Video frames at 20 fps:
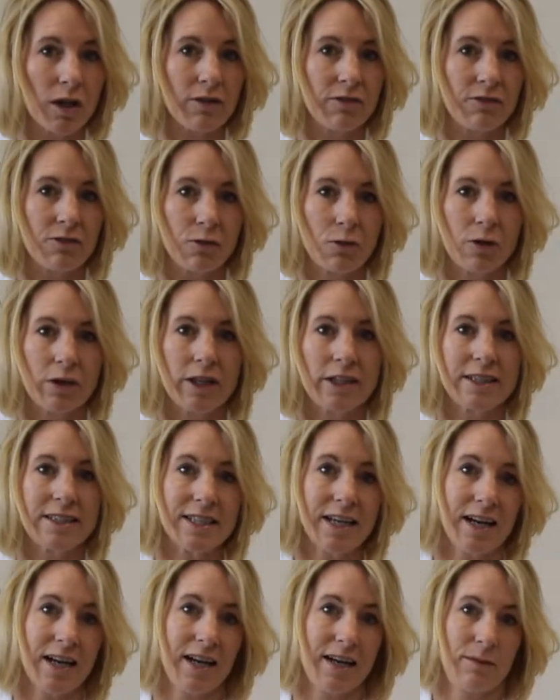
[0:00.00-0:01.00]
of 40
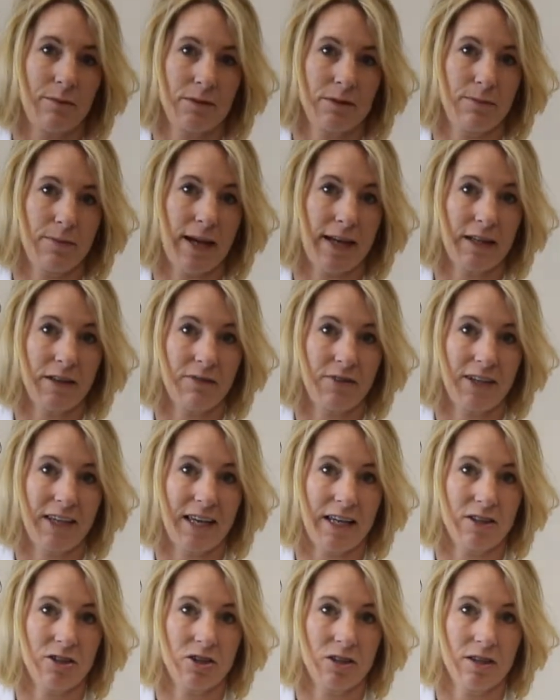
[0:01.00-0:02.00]
times
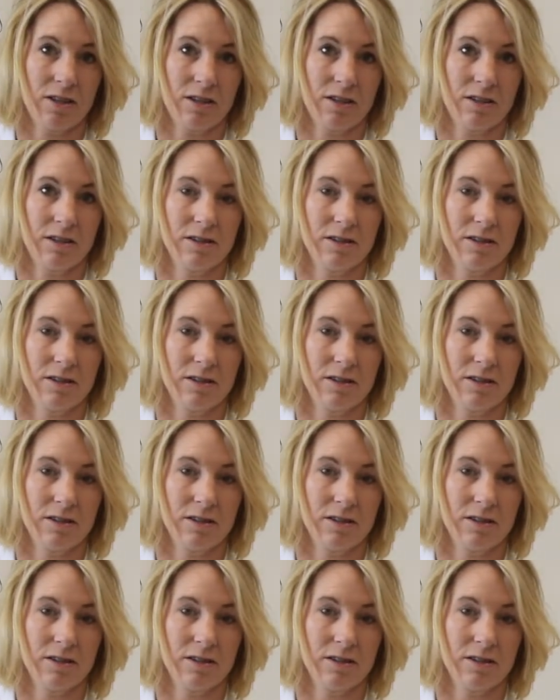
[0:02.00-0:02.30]
magnification.